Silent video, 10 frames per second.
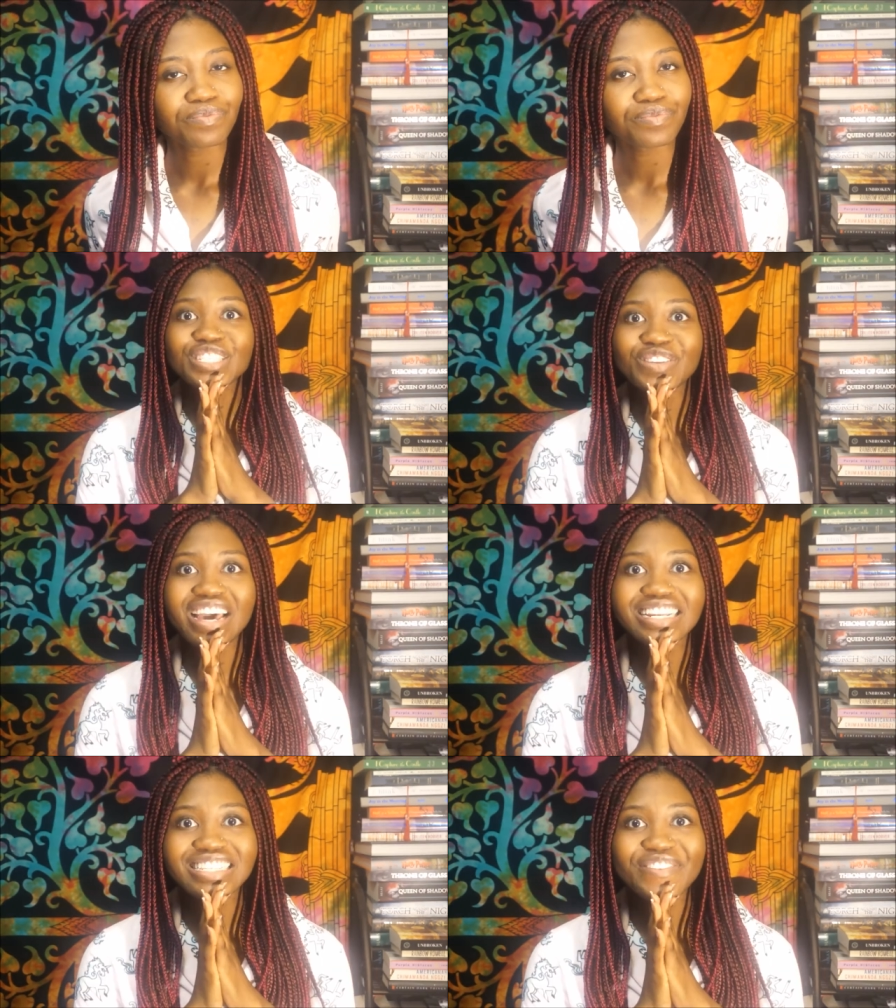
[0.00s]
So
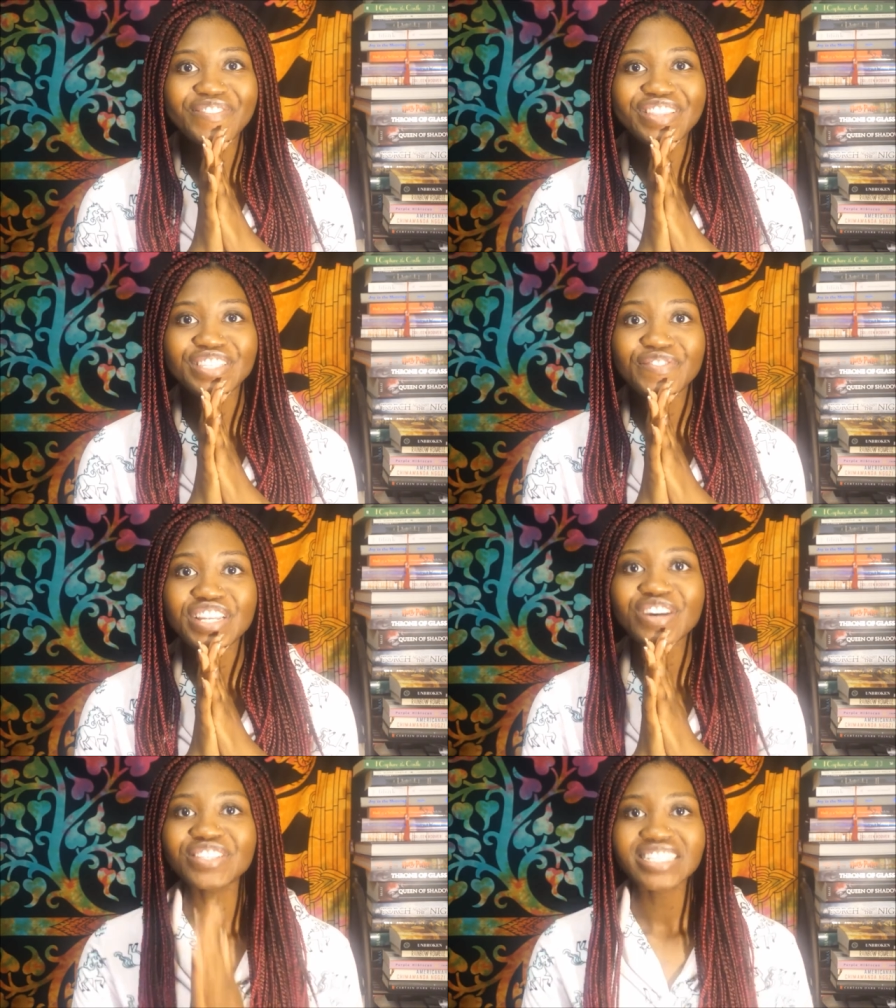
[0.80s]
that is it for this
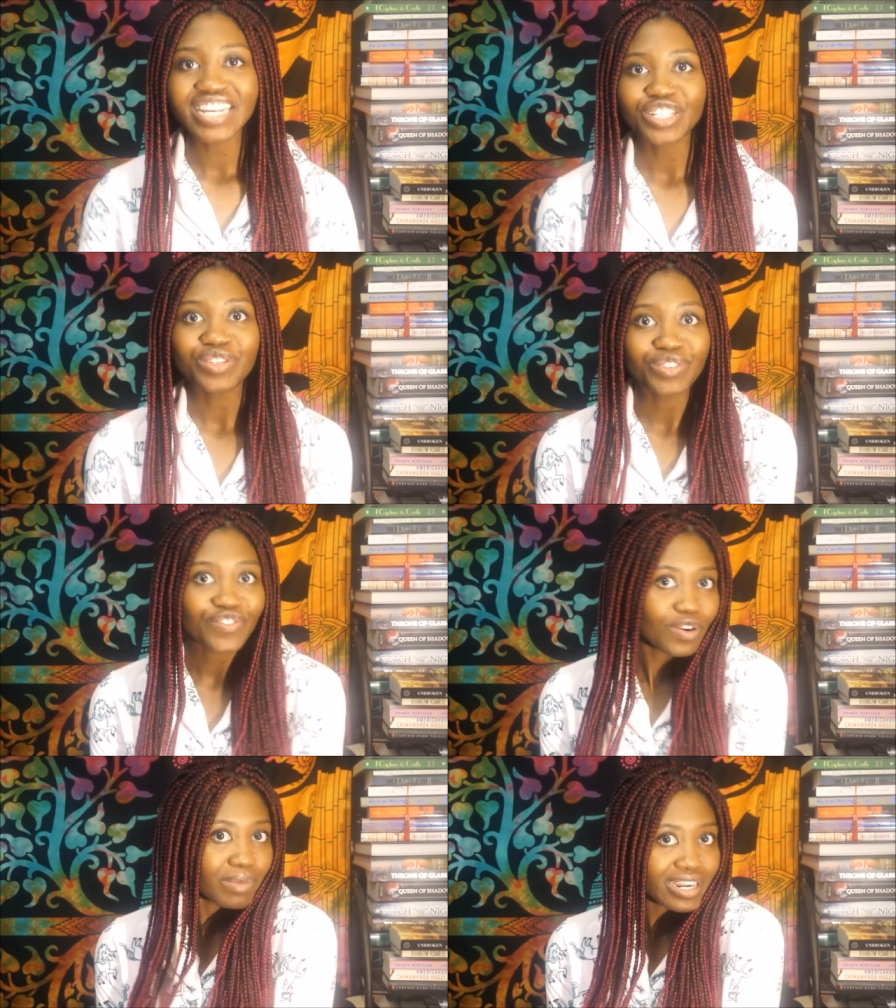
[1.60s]
video. Stay tuned
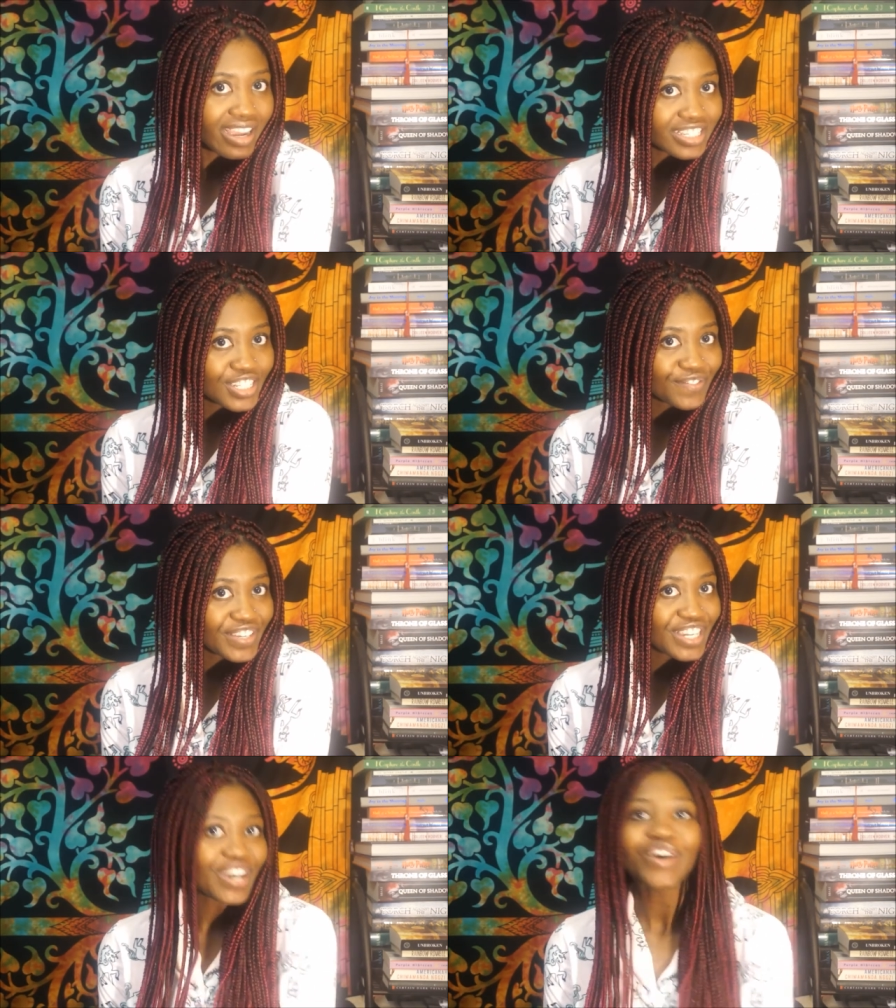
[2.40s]
for my next
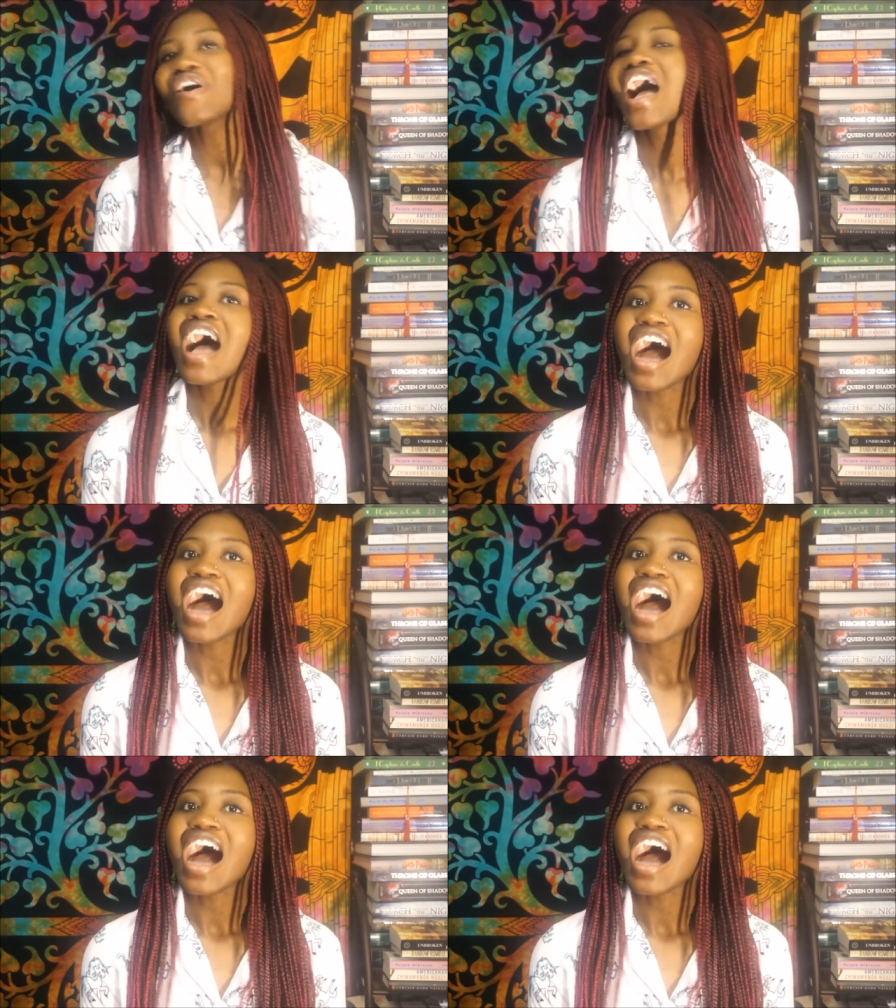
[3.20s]
video.